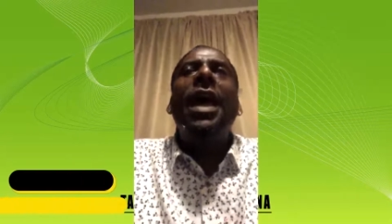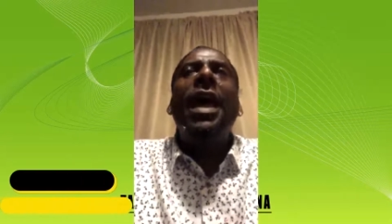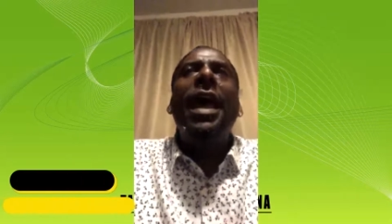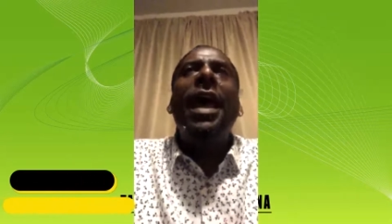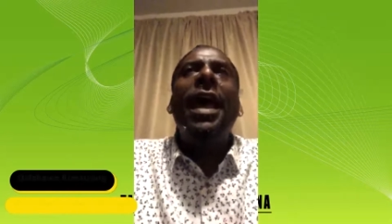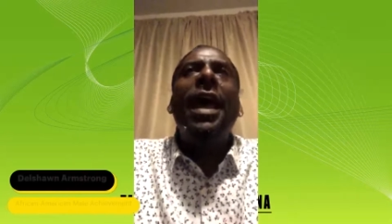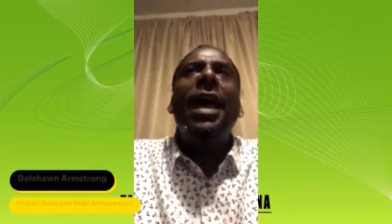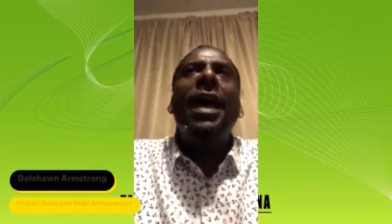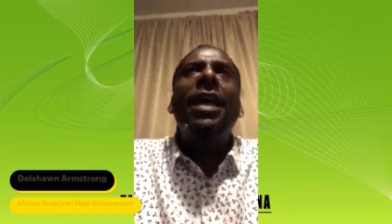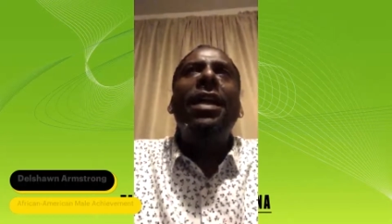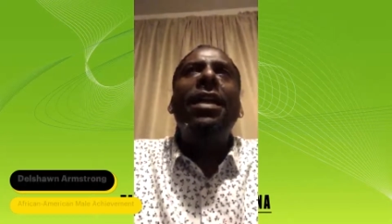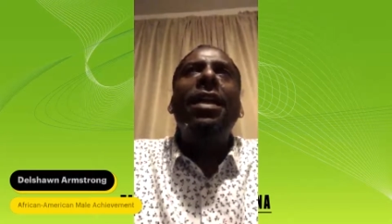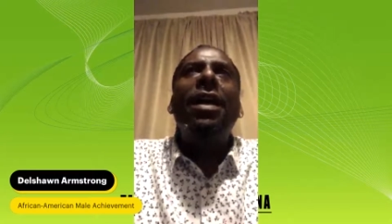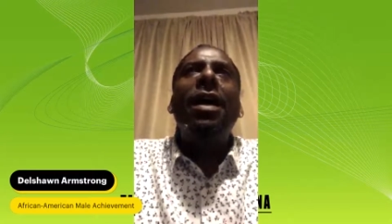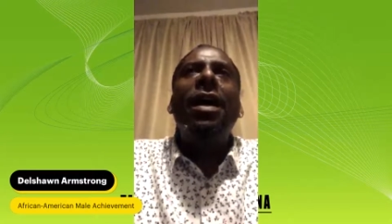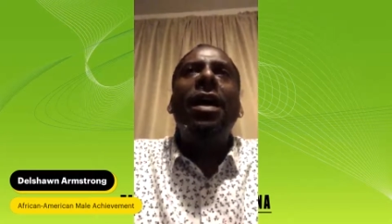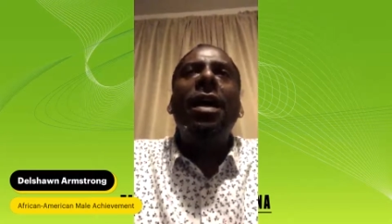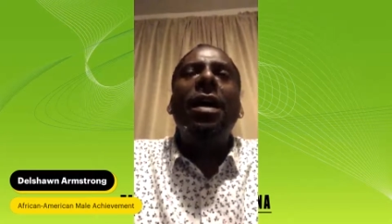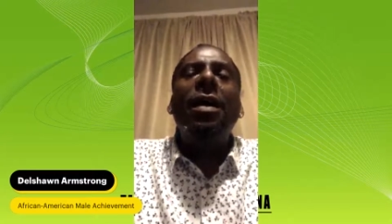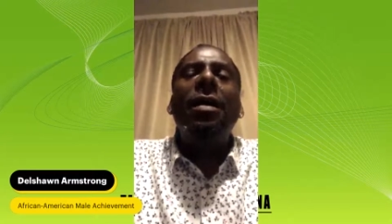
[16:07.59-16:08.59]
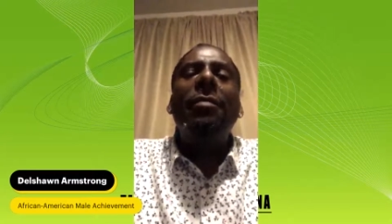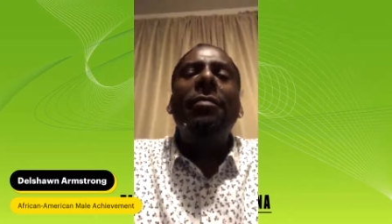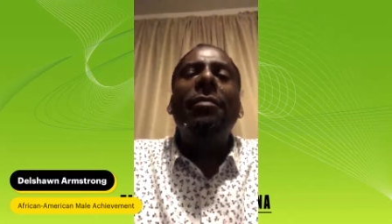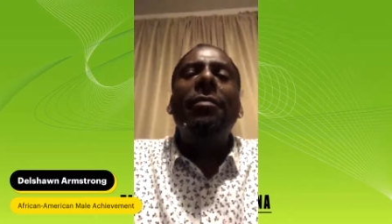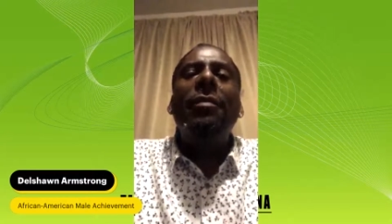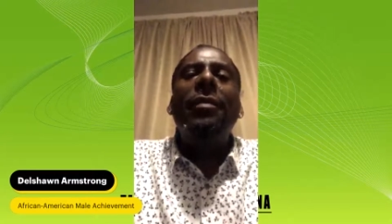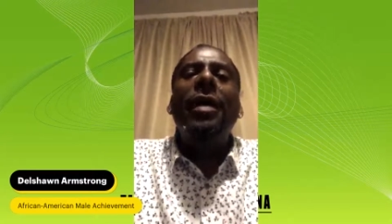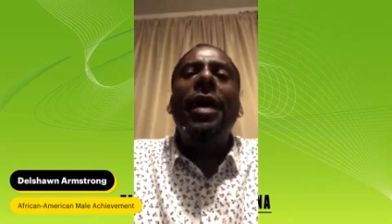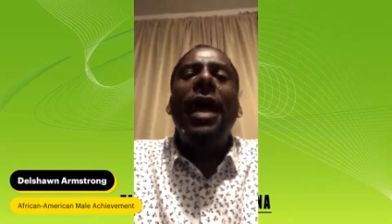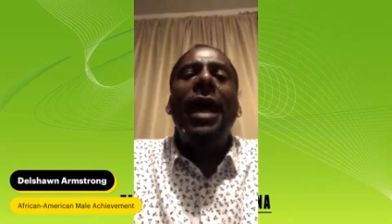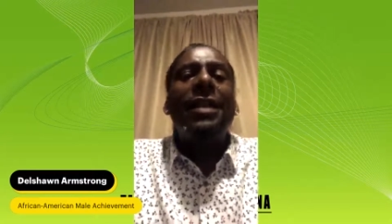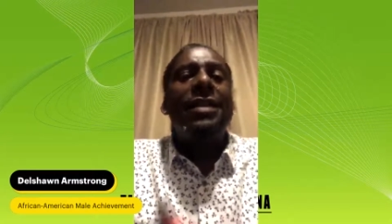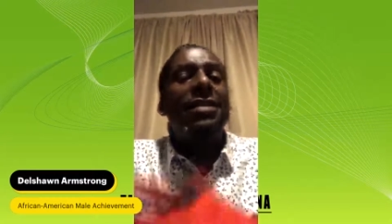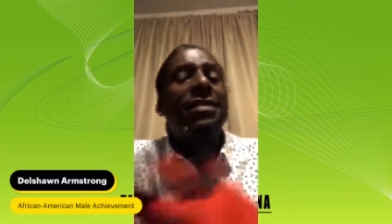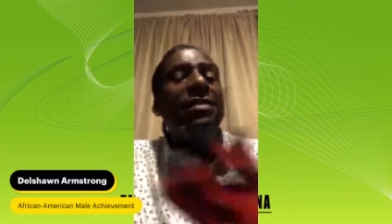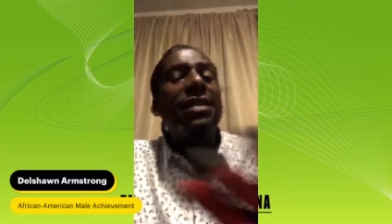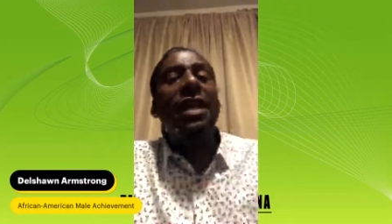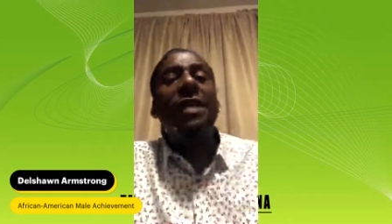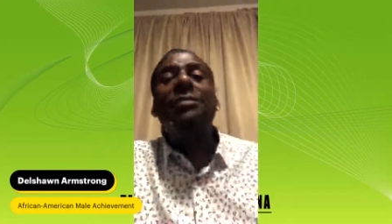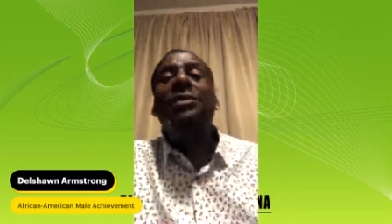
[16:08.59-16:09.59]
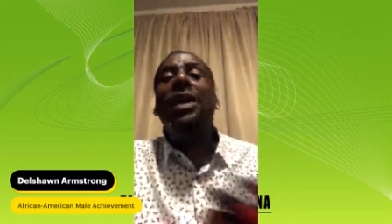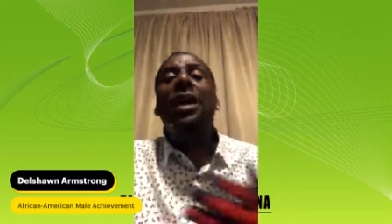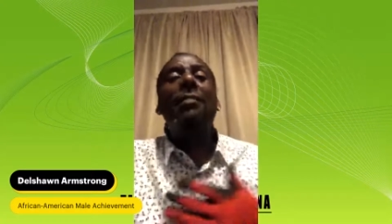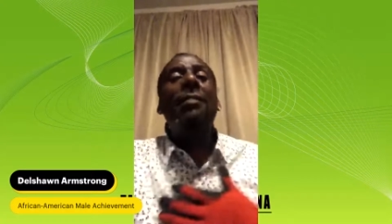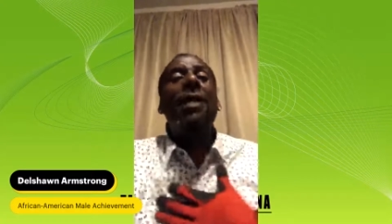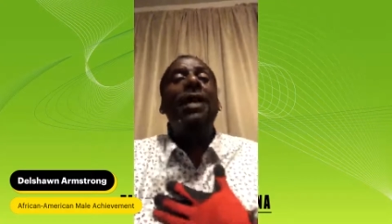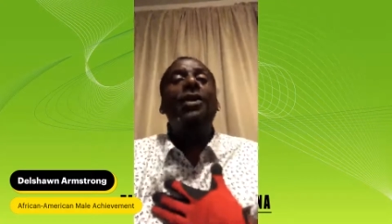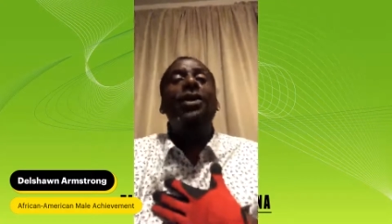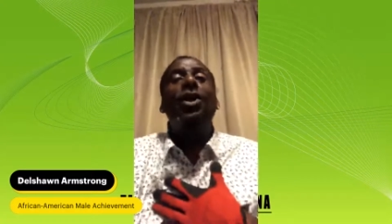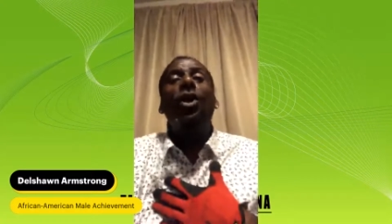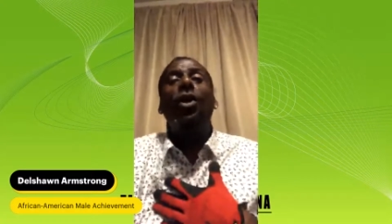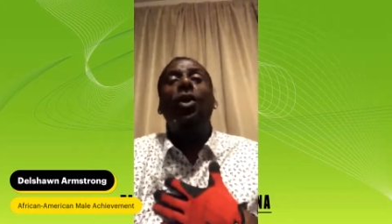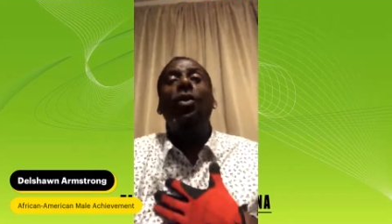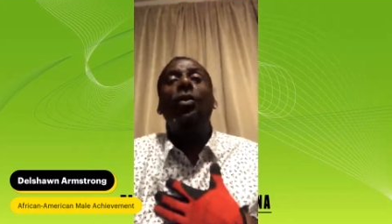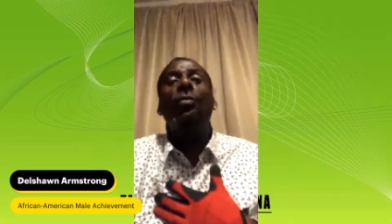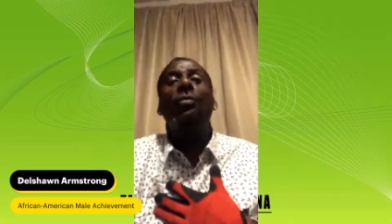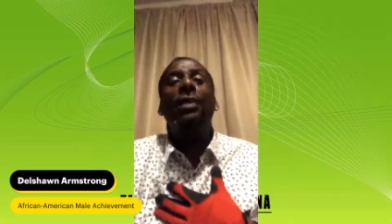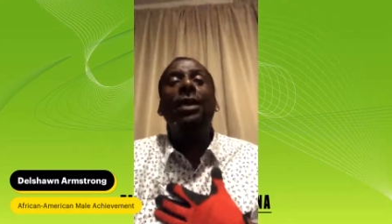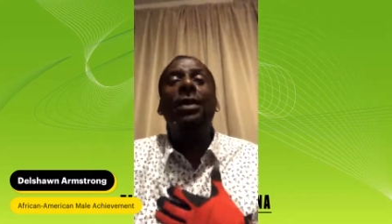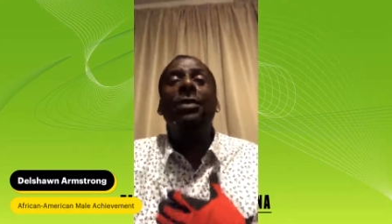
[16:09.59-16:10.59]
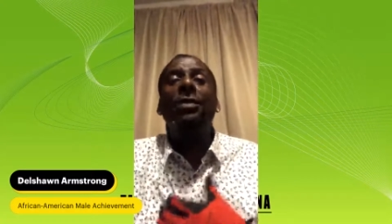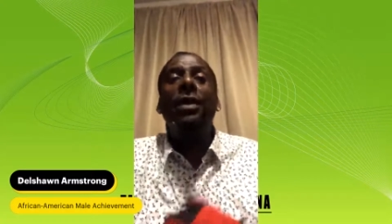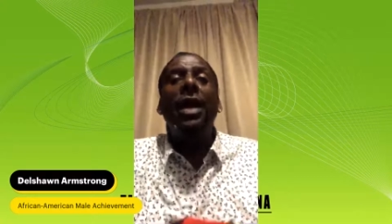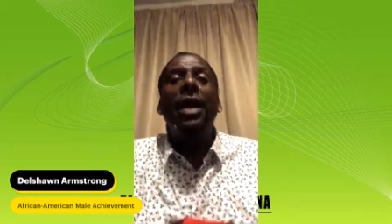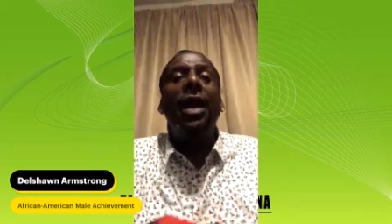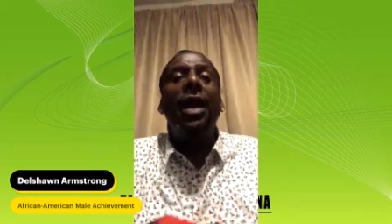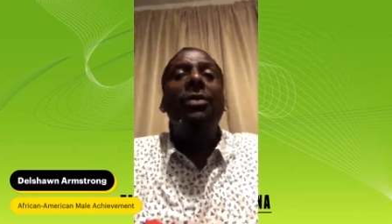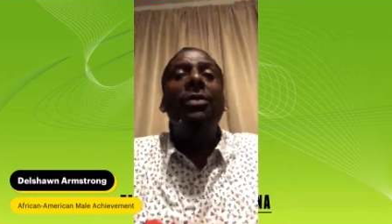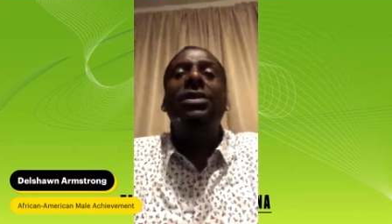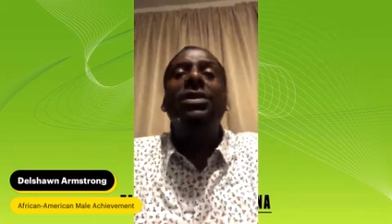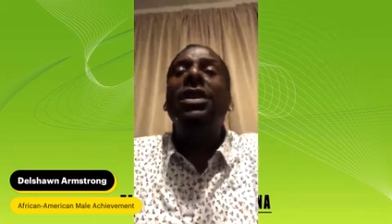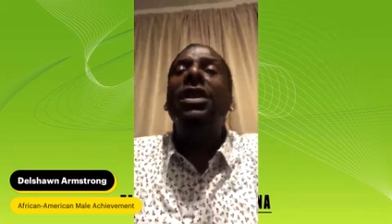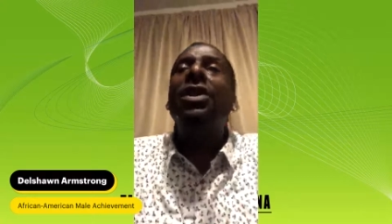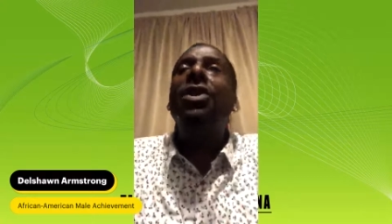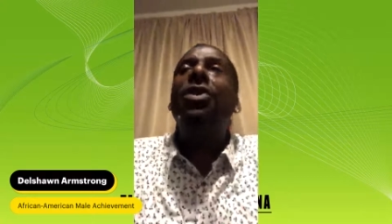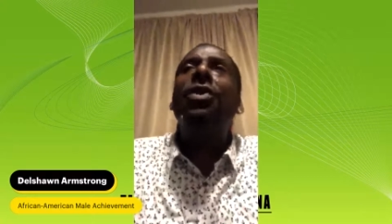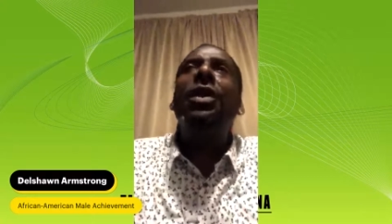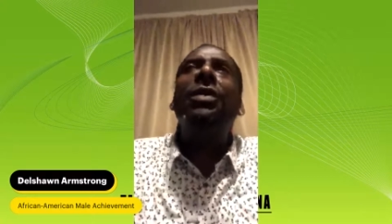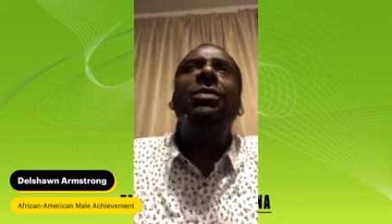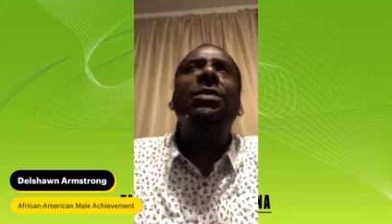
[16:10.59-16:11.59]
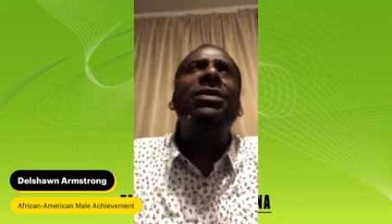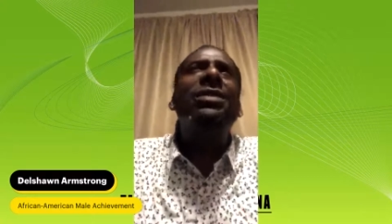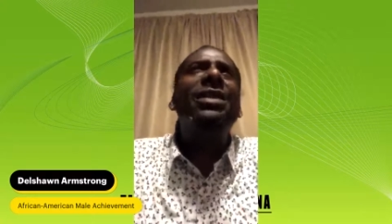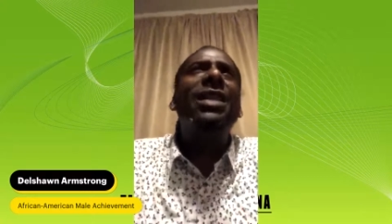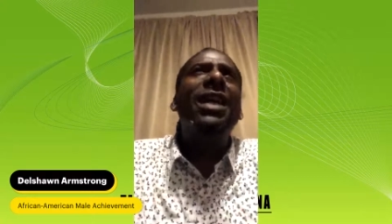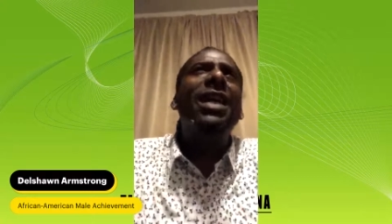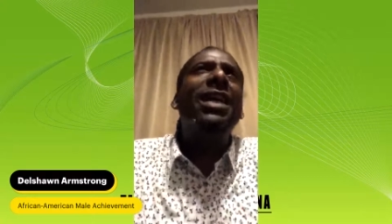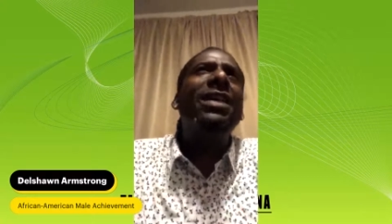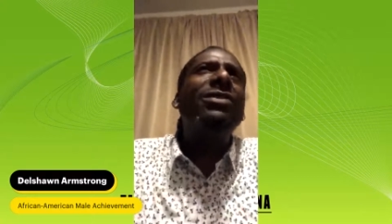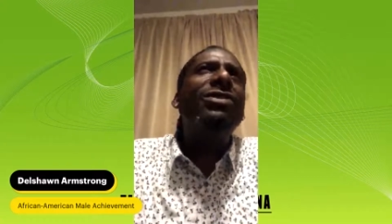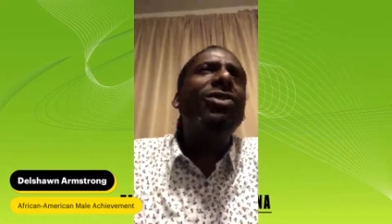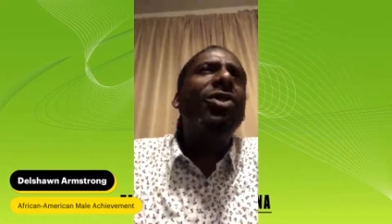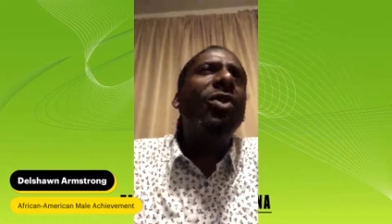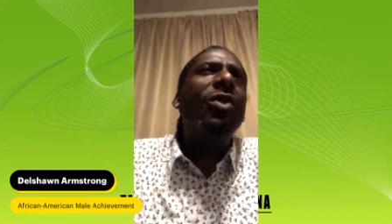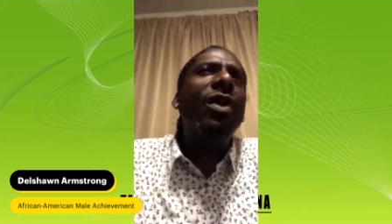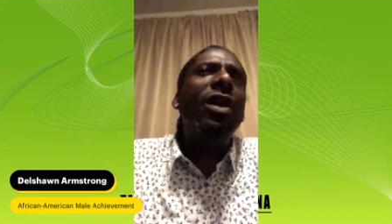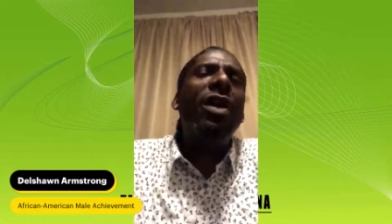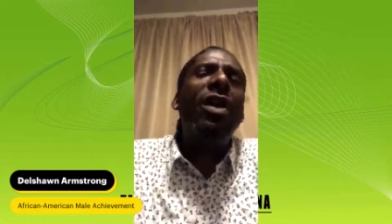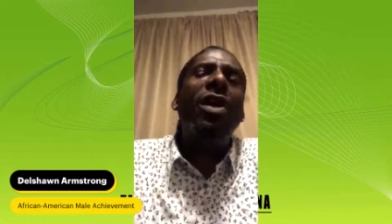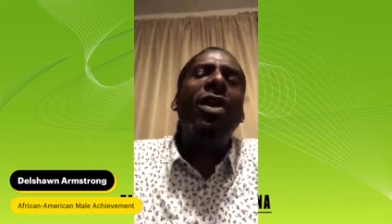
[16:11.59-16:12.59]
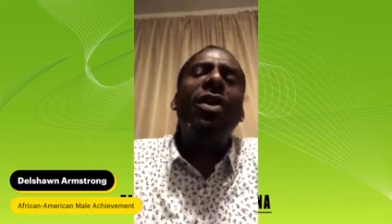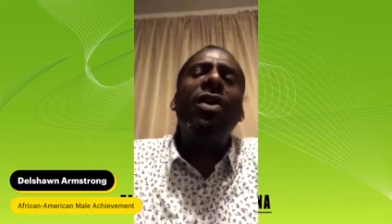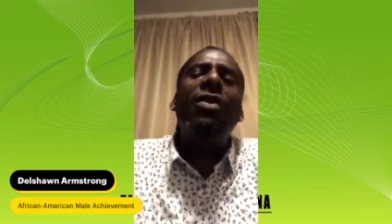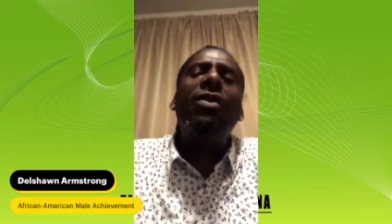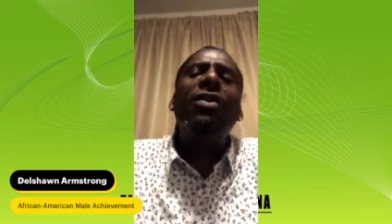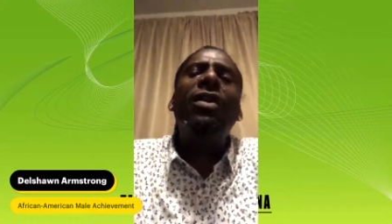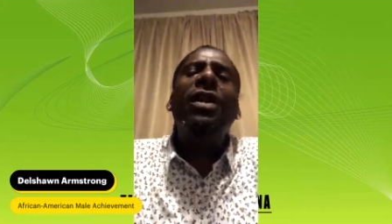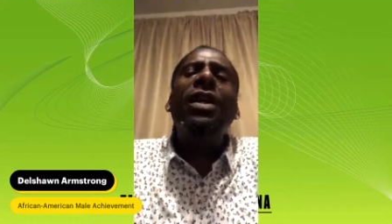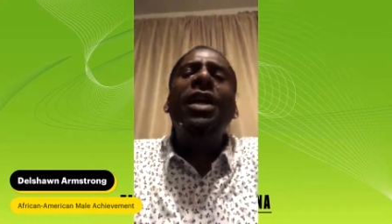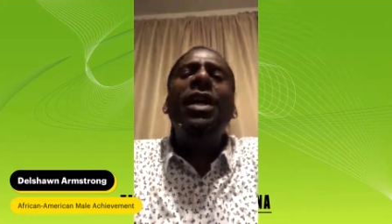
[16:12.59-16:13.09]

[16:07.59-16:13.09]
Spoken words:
And at the same time, I know me when I was little, there was things going on,